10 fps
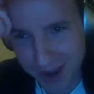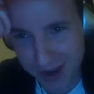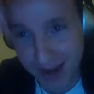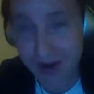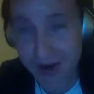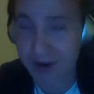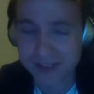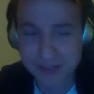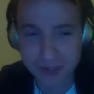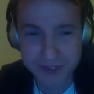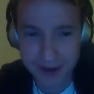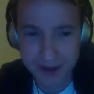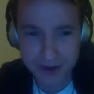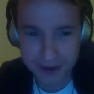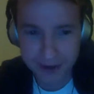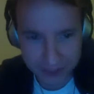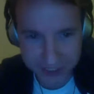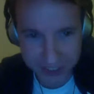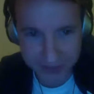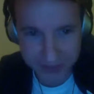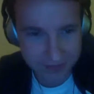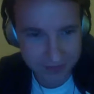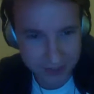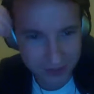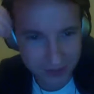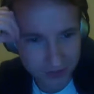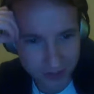Breezango do shit too.